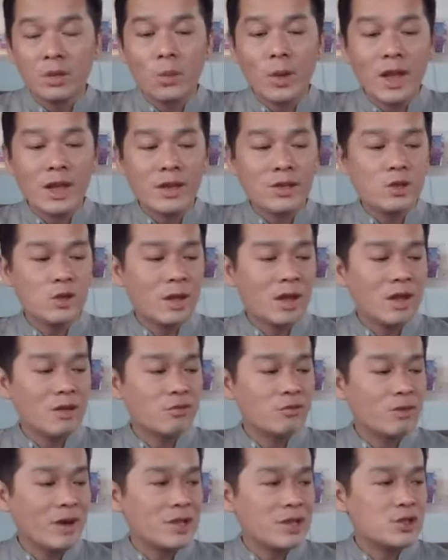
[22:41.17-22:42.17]
When you
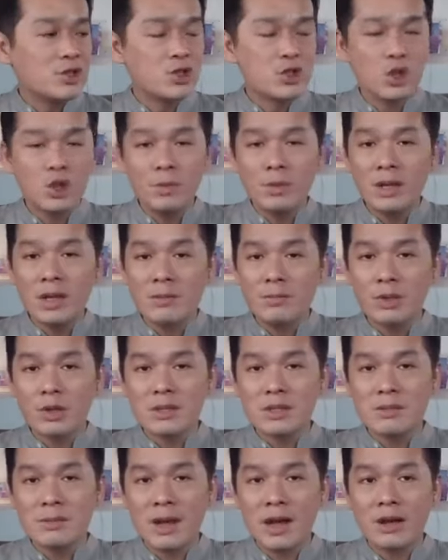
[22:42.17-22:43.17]
have read so many
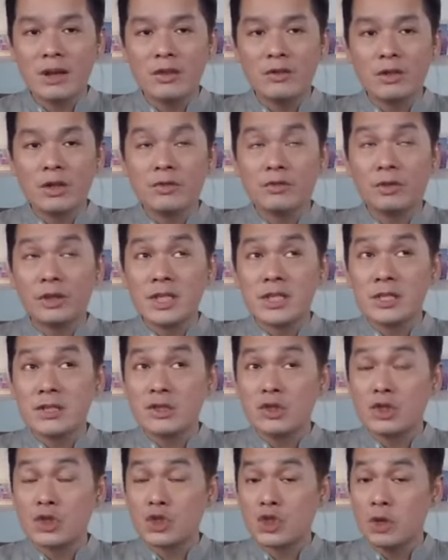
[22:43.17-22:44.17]
books about it, you've
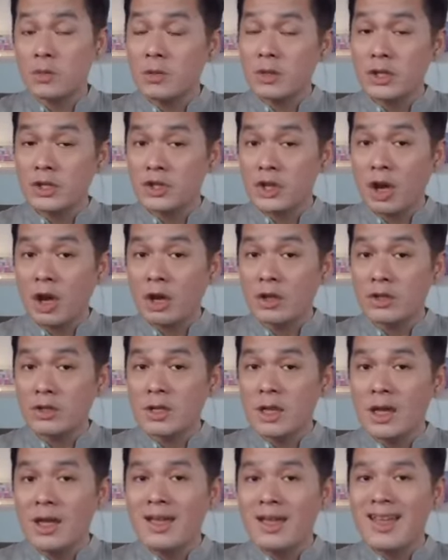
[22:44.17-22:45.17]
listened to so many
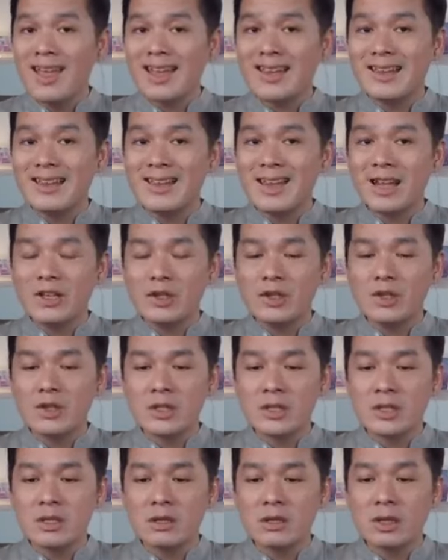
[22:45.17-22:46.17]
talks, and yet
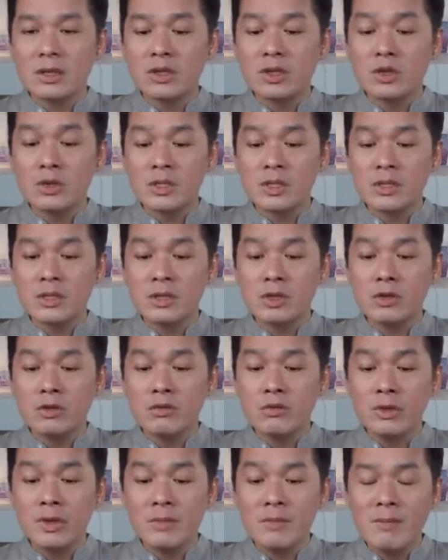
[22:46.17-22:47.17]

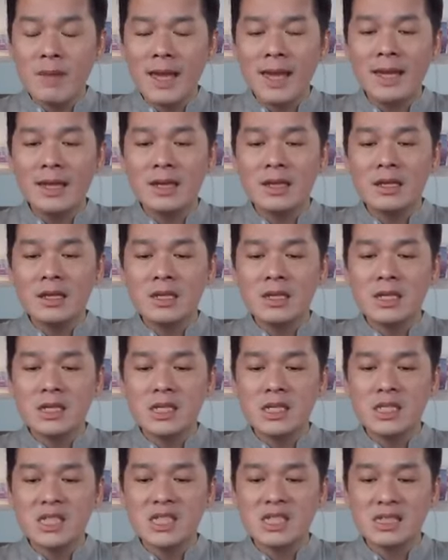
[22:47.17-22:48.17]
you remain
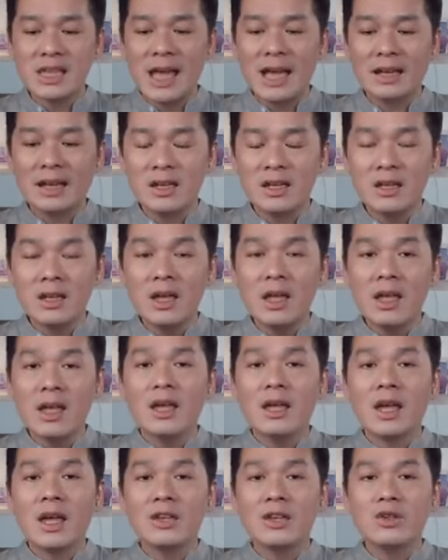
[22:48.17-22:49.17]
stagnant,
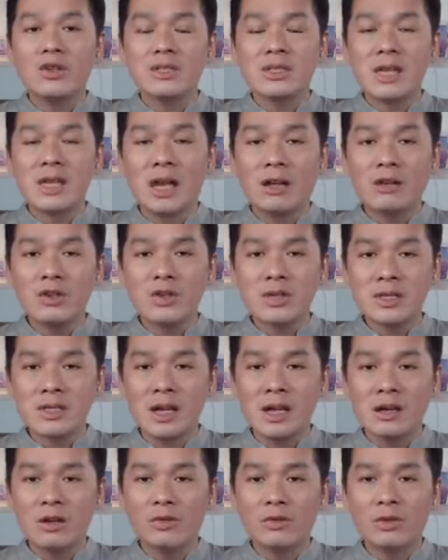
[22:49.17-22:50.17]
and you tell
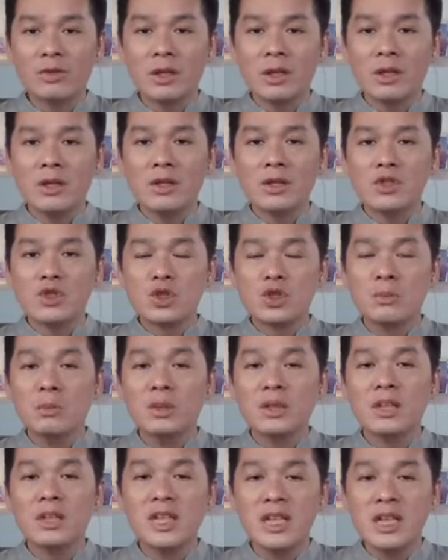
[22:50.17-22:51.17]
yourself to
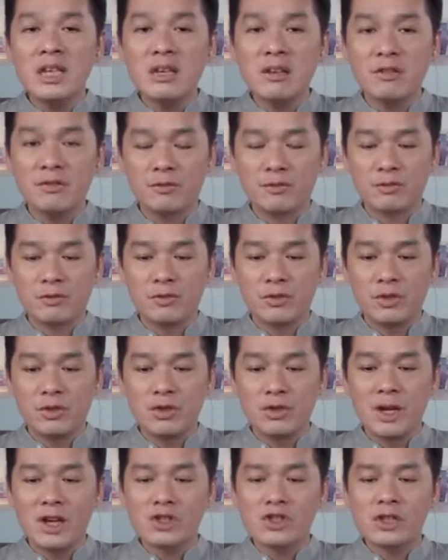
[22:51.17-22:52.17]
believe,
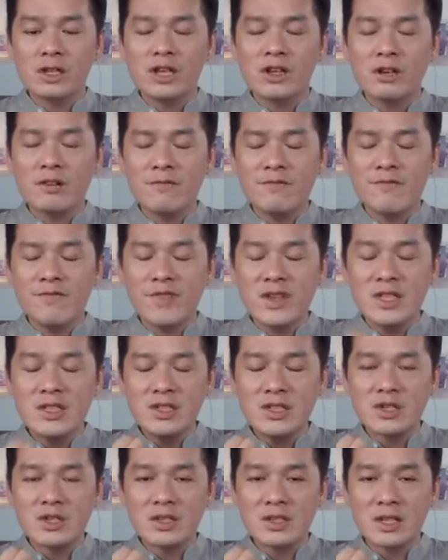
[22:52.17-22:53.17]
you actually
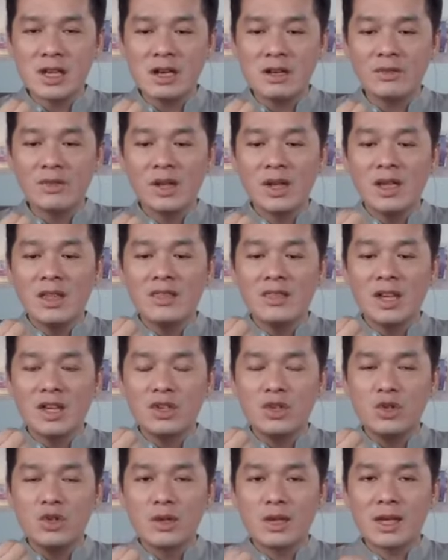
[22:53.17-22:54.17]
convince yourself
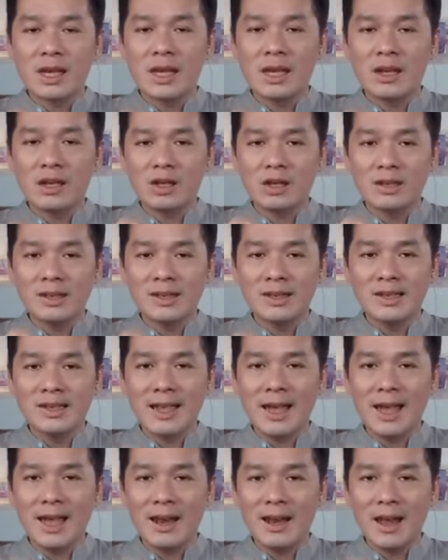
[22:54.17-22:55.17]
that you cannot
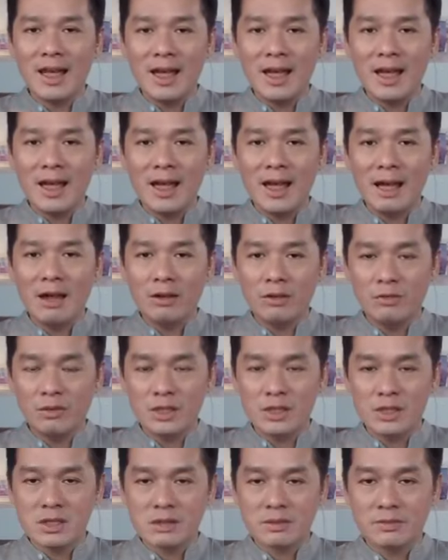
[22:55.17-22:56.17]
get out
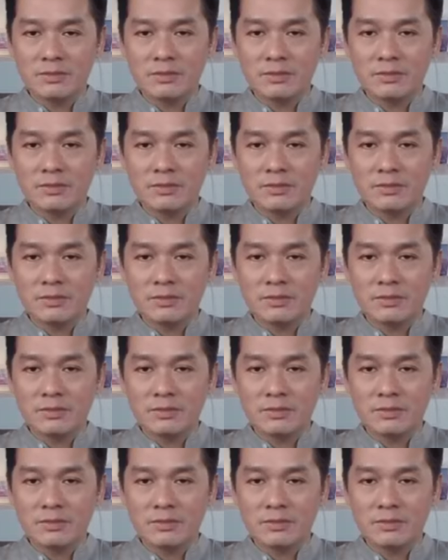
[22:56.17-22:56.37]
of it.